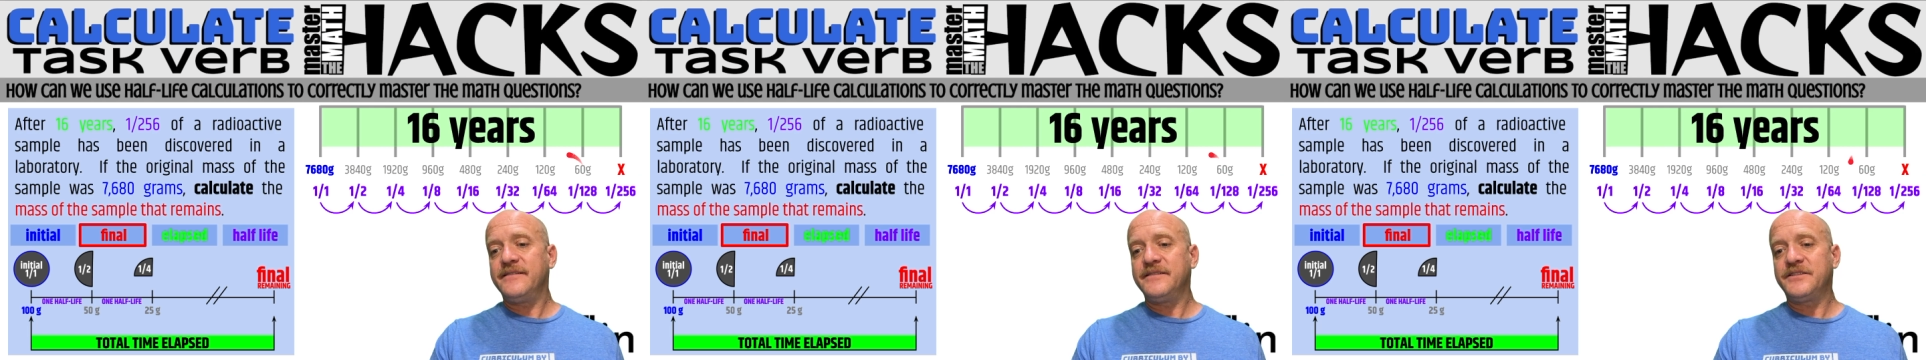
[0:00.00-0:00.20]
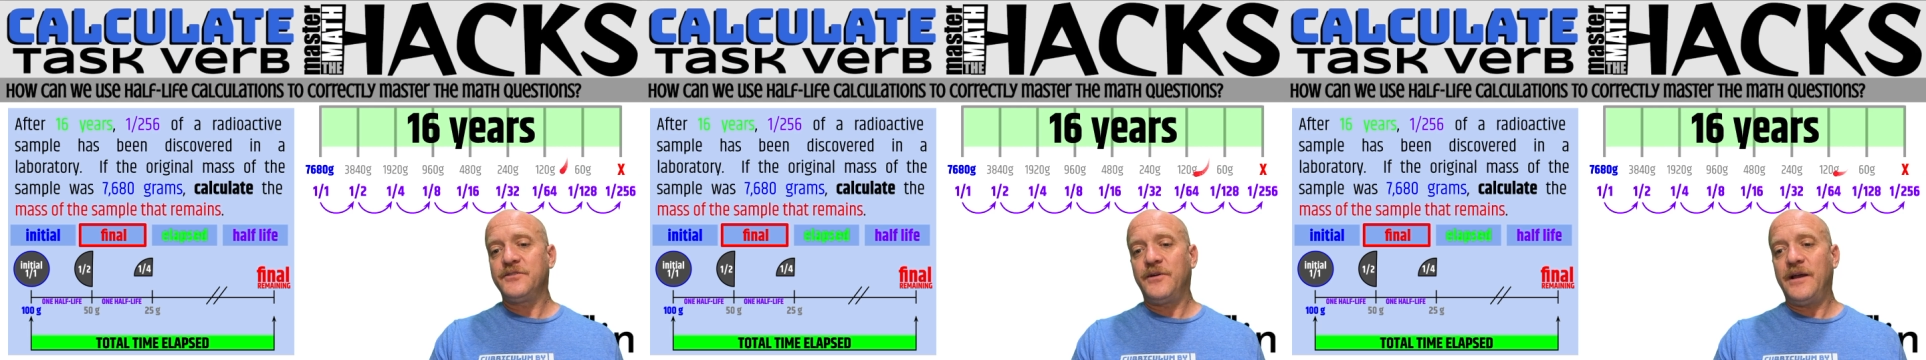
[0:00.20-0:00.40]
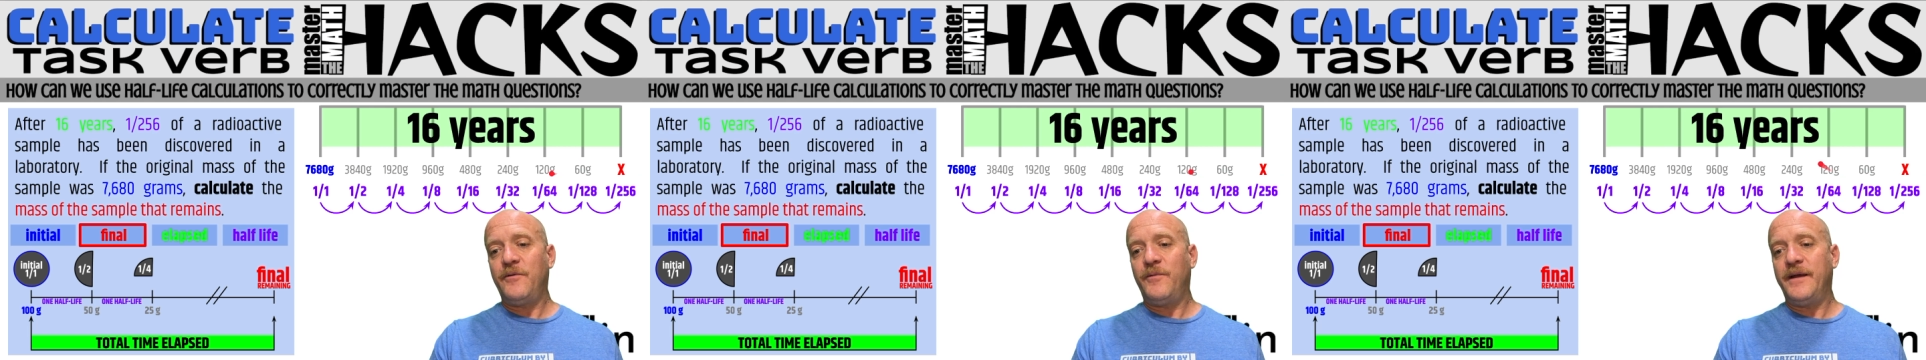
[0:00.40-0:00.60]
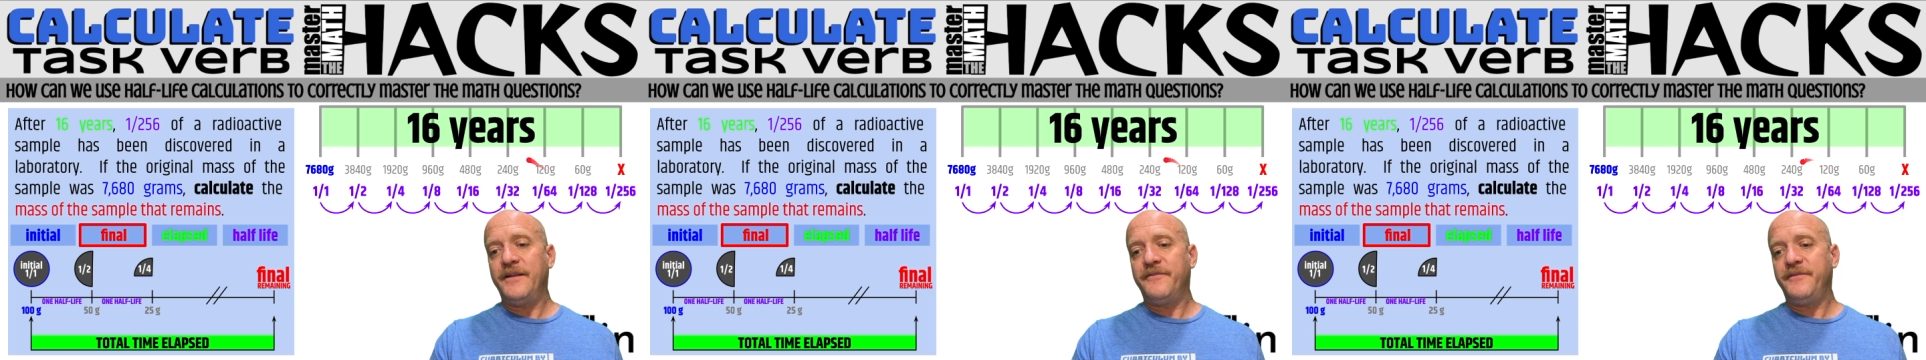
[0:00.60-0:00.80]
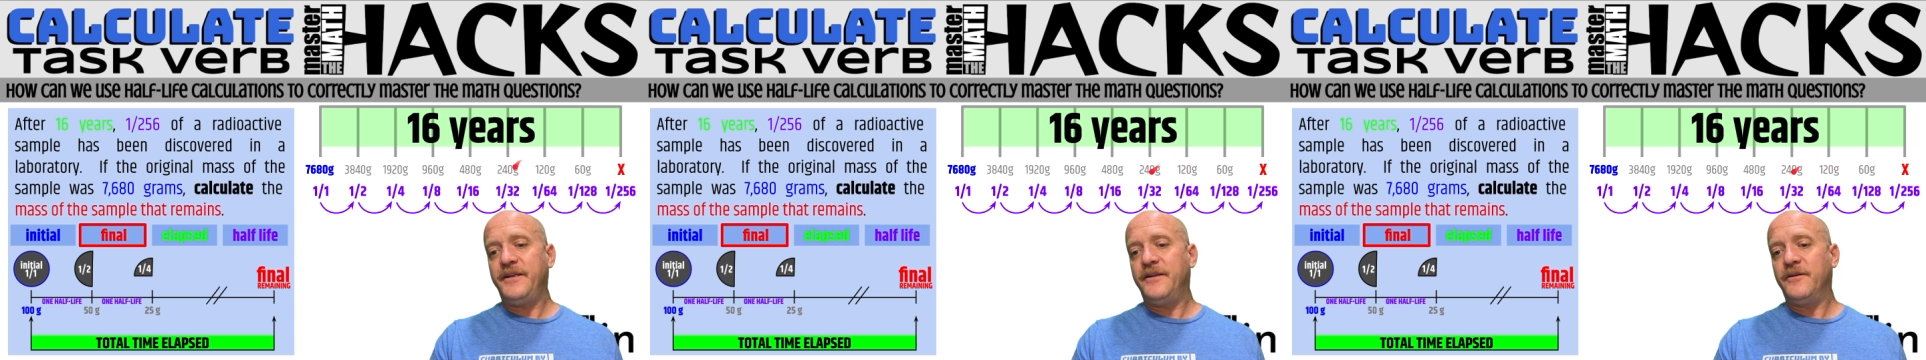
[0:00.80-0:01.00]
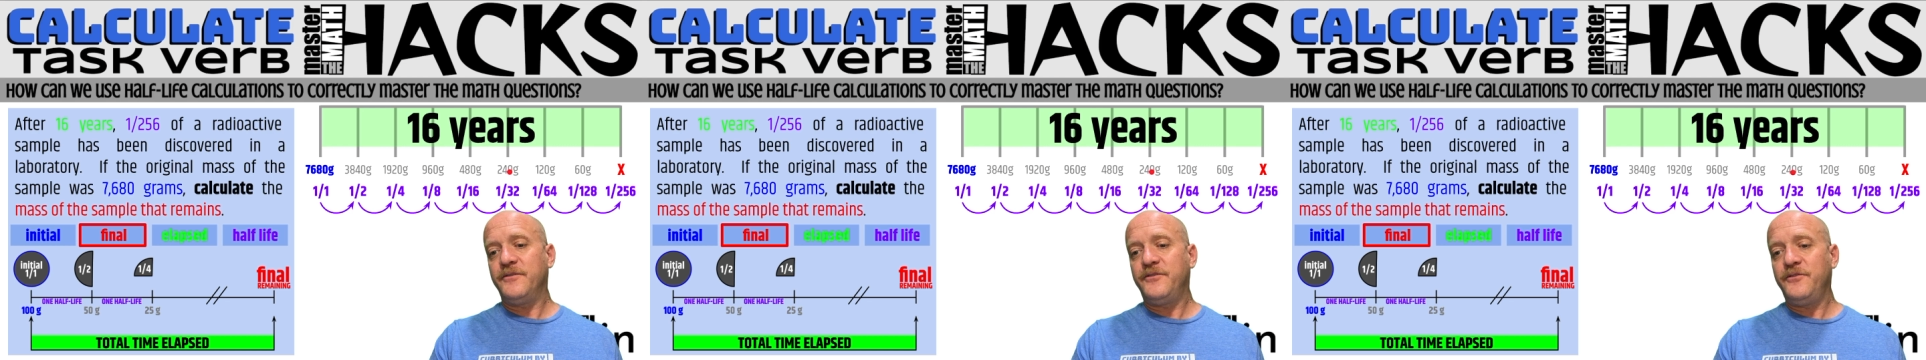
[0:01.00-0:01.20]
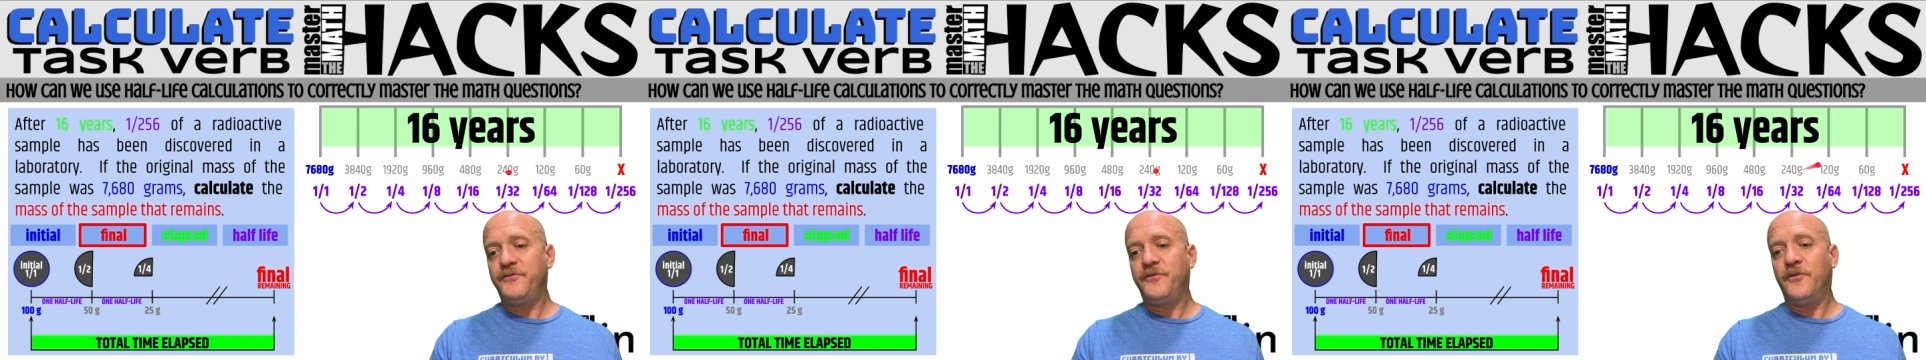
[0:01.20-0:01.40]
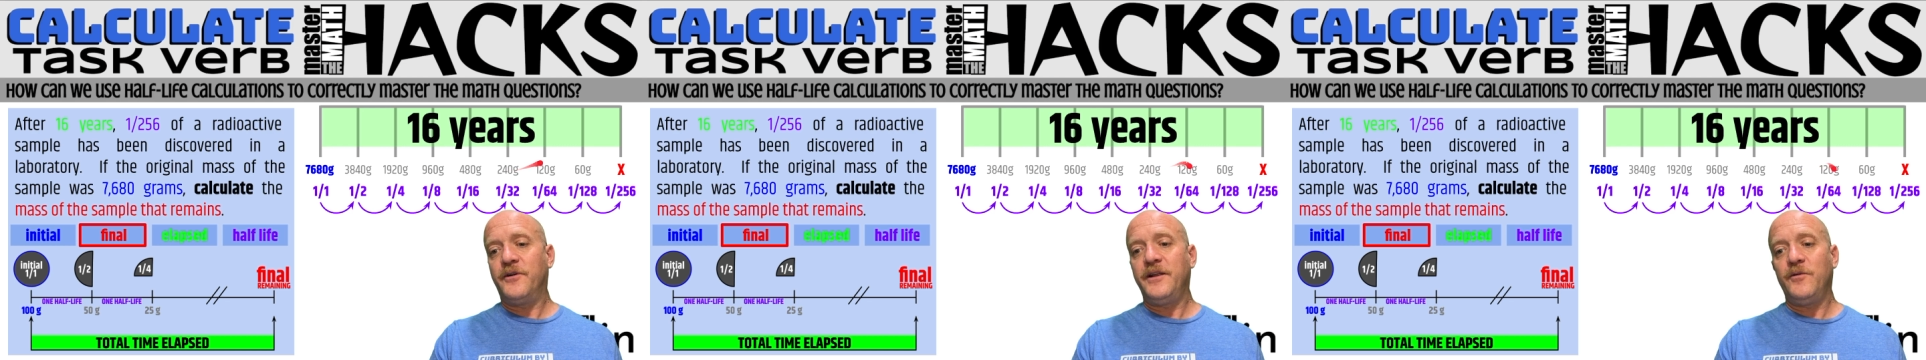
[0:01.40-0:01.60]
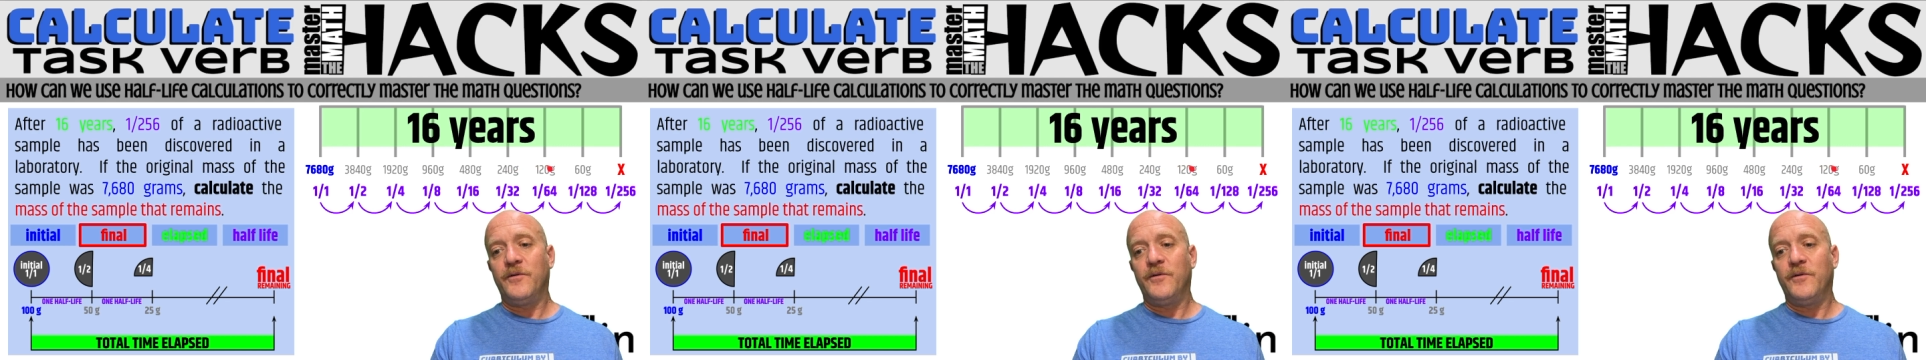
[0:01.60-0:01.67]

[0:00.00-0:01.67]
So I went, 240,